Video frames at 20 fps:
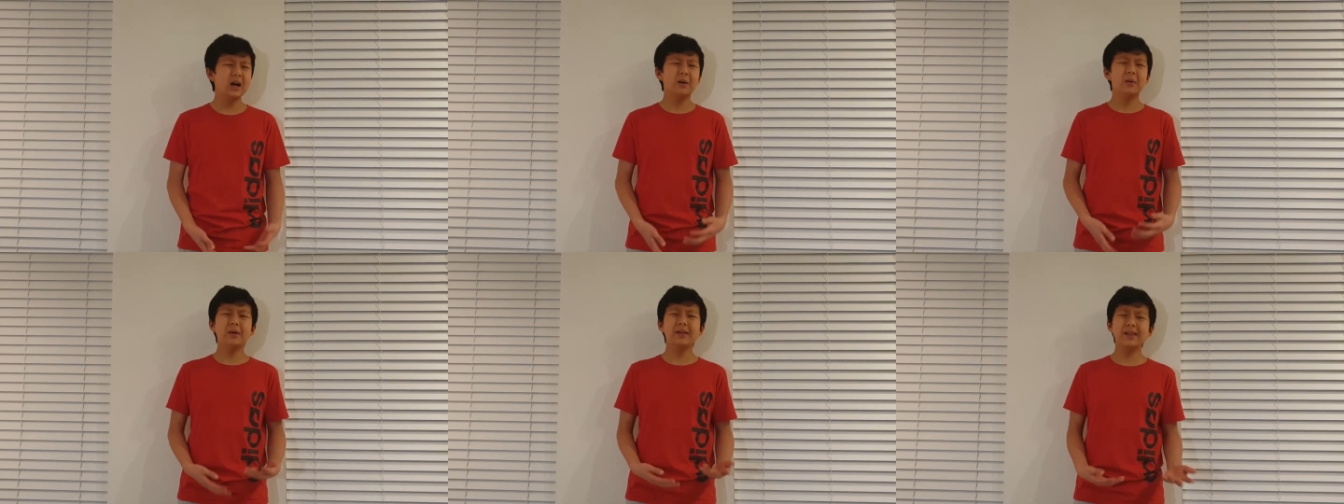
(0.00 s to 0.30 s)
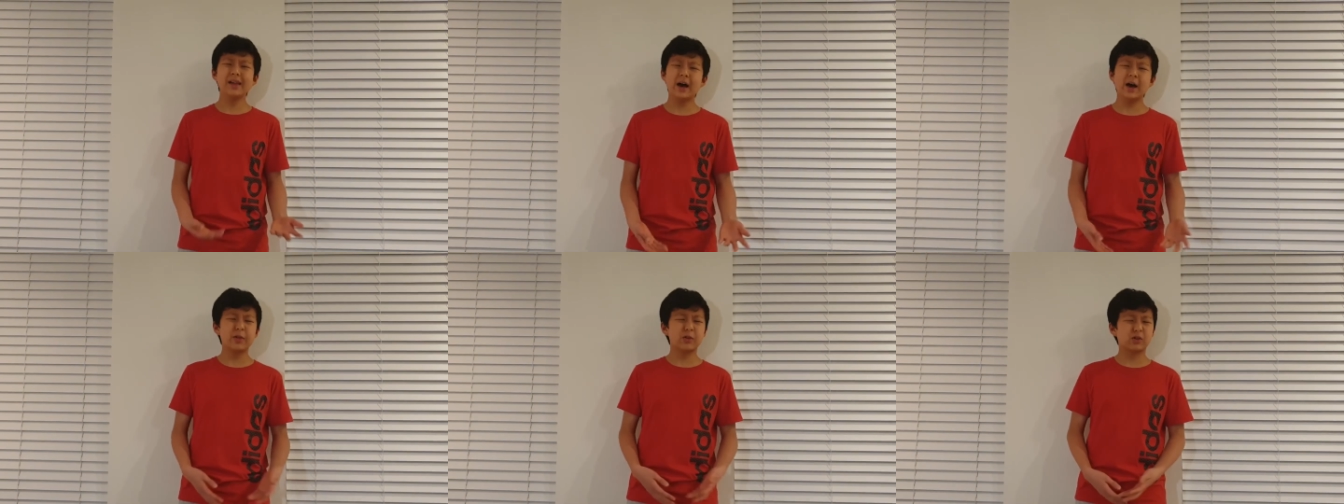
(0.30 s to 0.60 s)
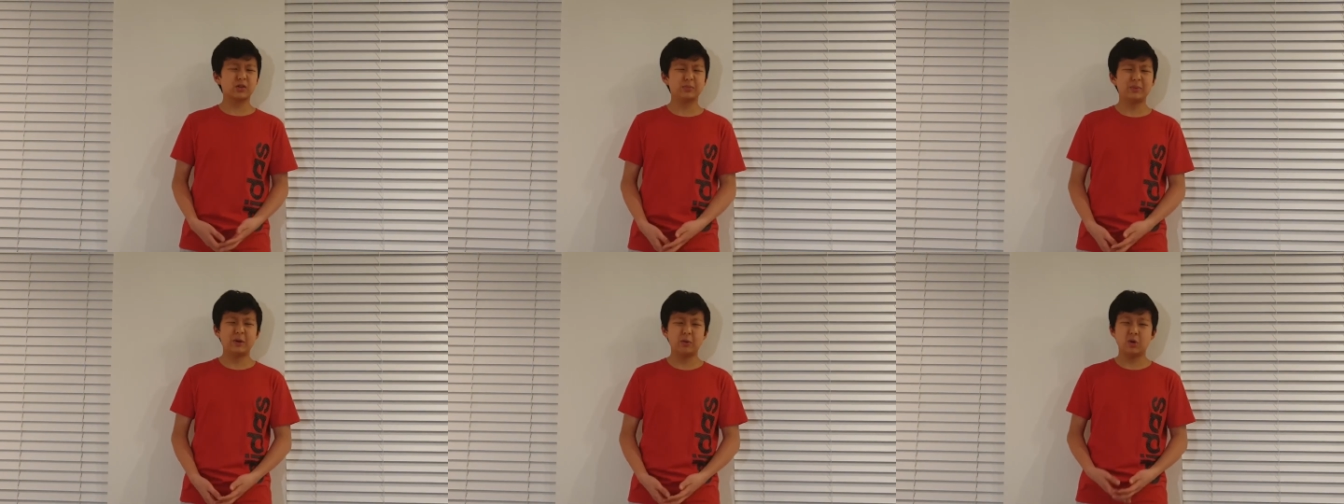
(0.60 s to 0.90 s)
while
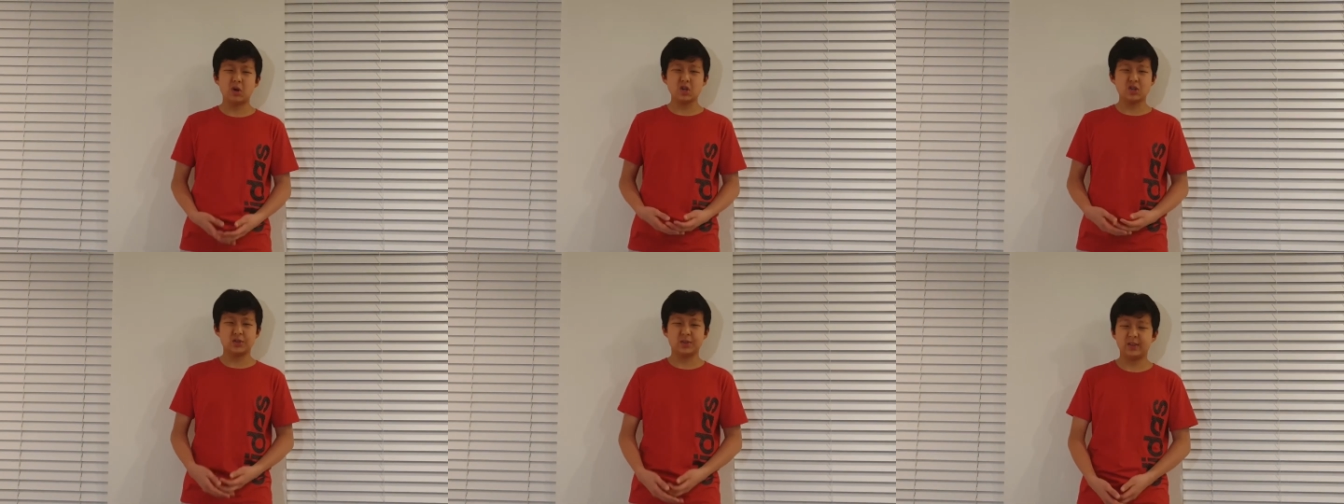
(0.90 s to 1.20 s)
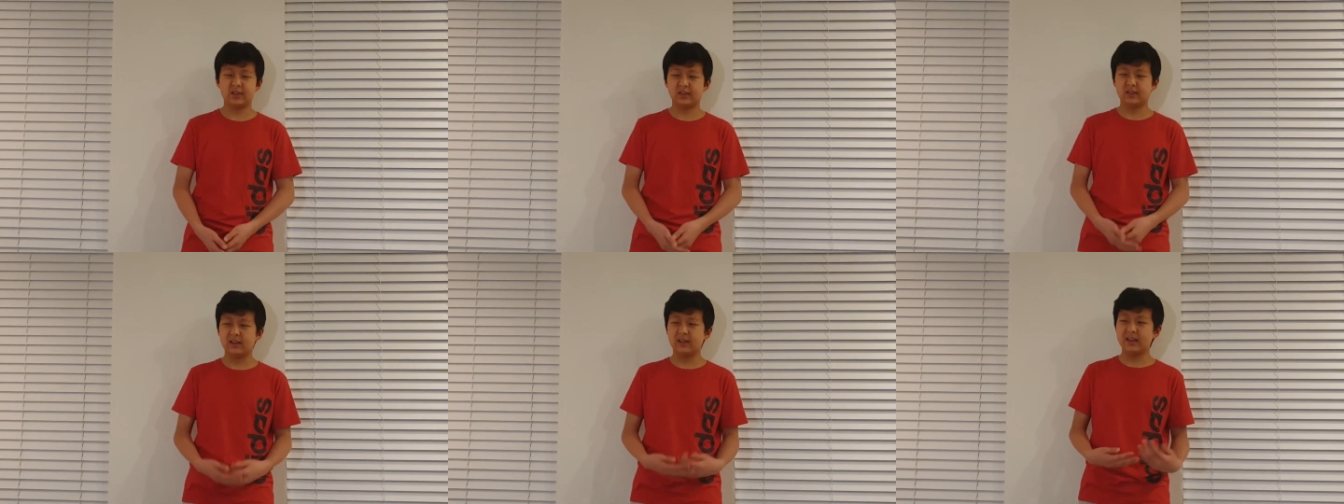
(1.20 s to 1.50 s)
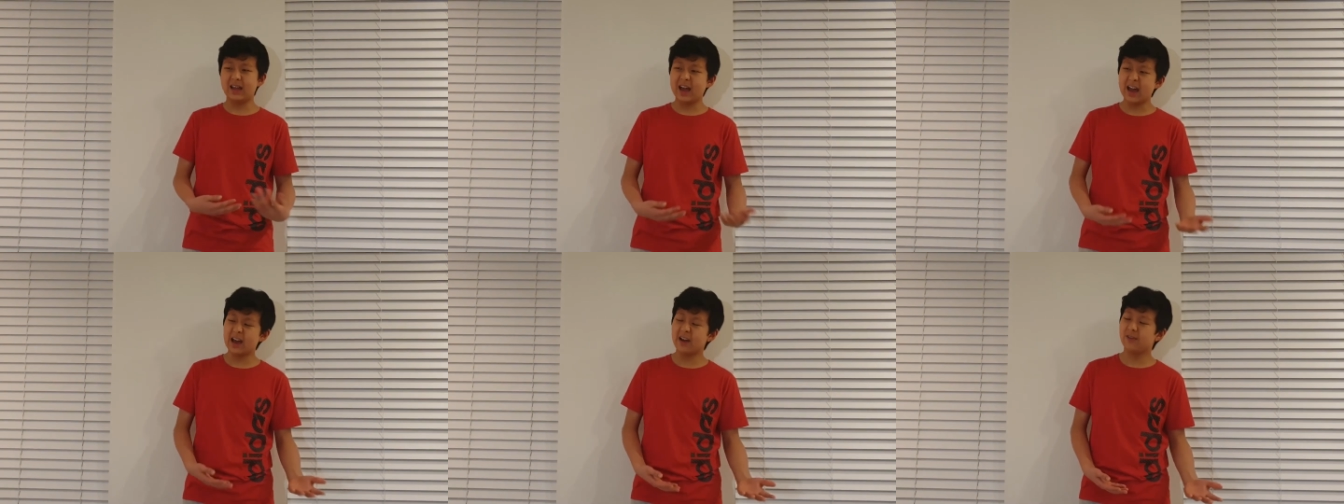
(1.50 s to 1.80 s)
others might watch this and
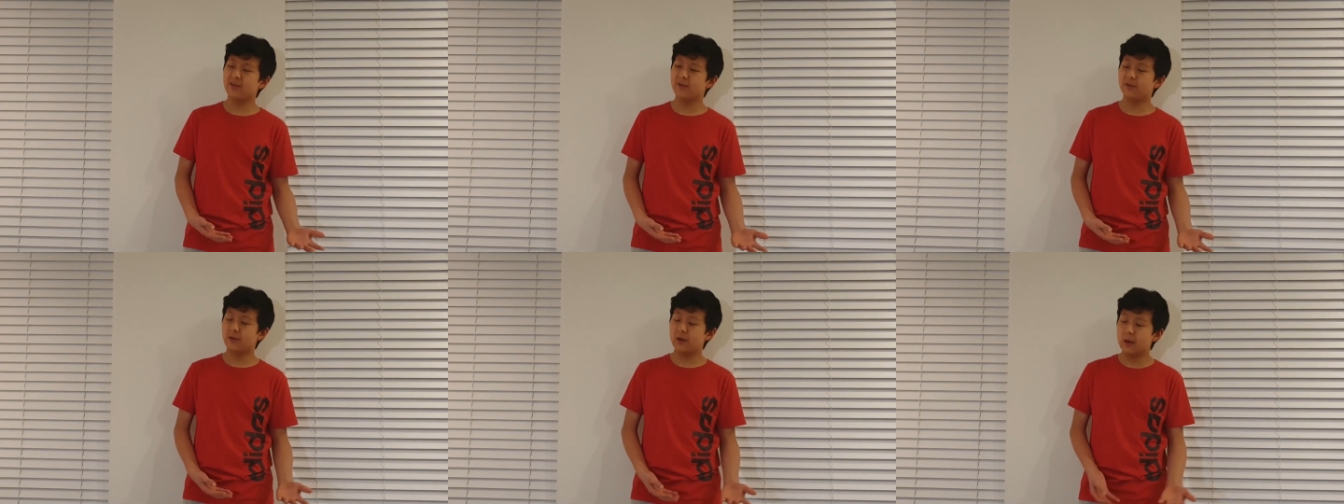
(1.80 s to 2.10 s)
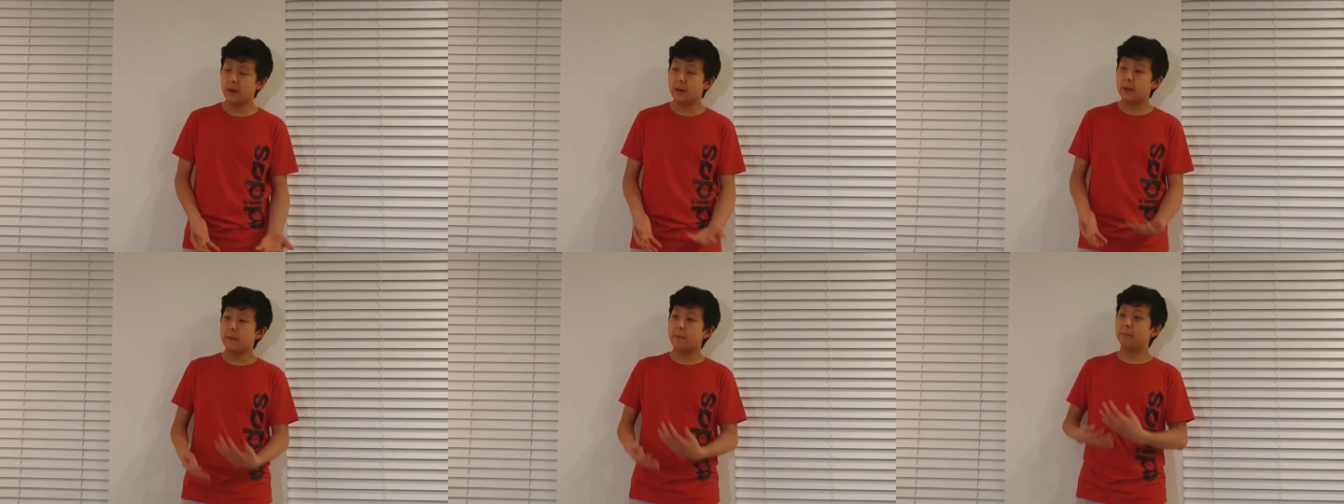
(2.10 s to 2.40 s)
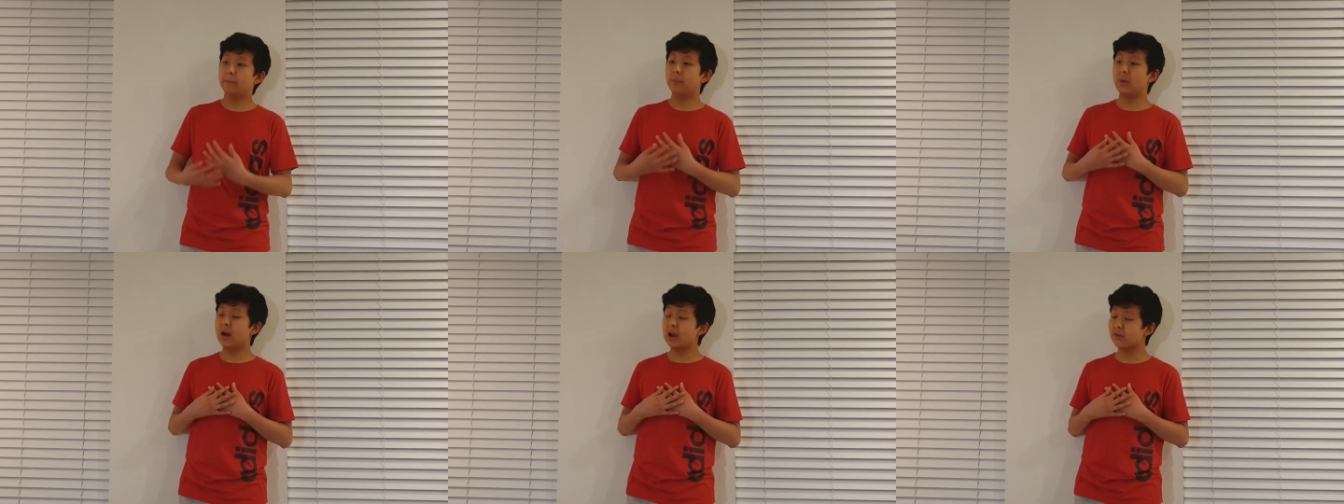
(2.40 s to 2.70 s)
laugh,
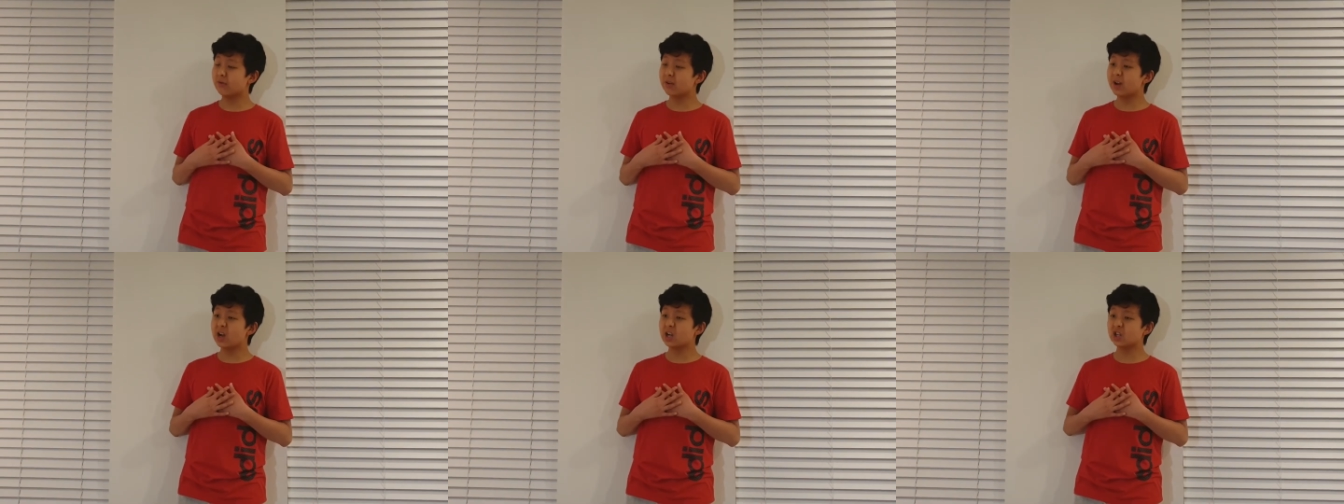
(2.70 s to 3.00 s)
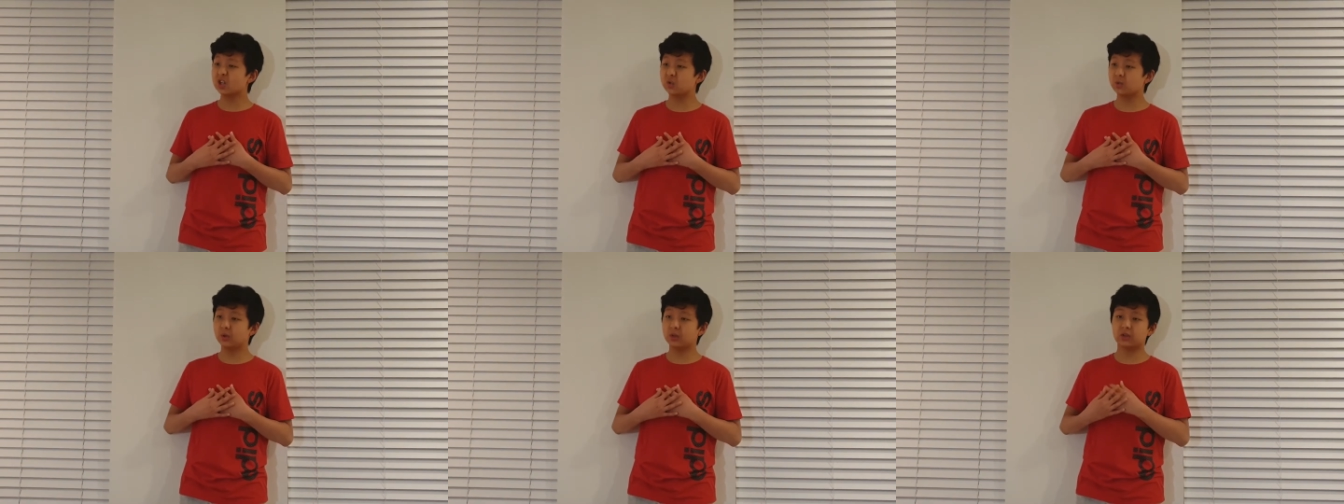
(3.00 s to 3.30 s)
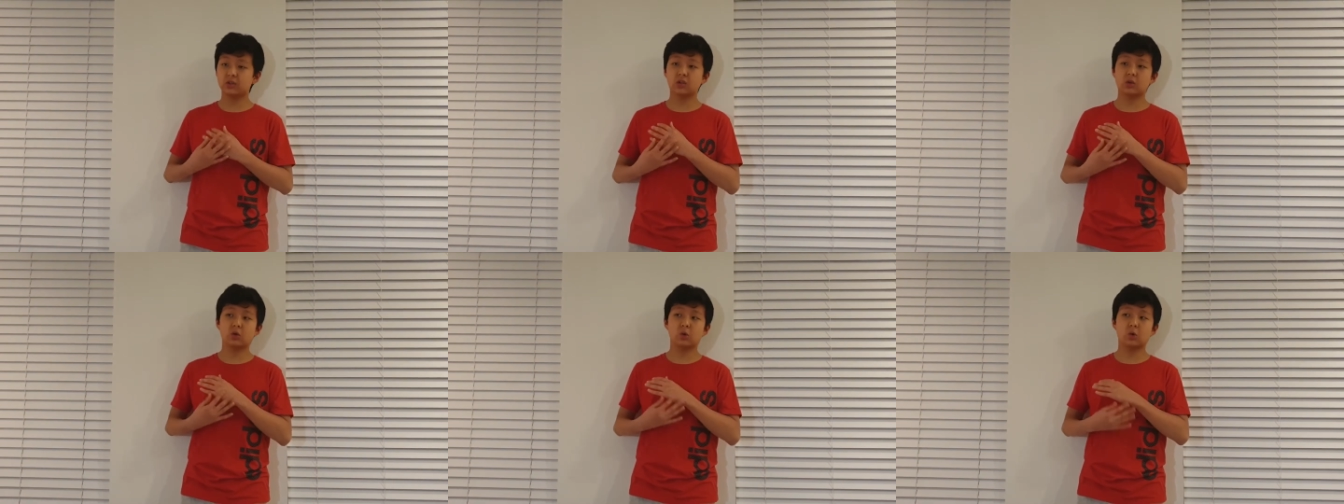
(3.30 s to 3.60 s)
my reaction was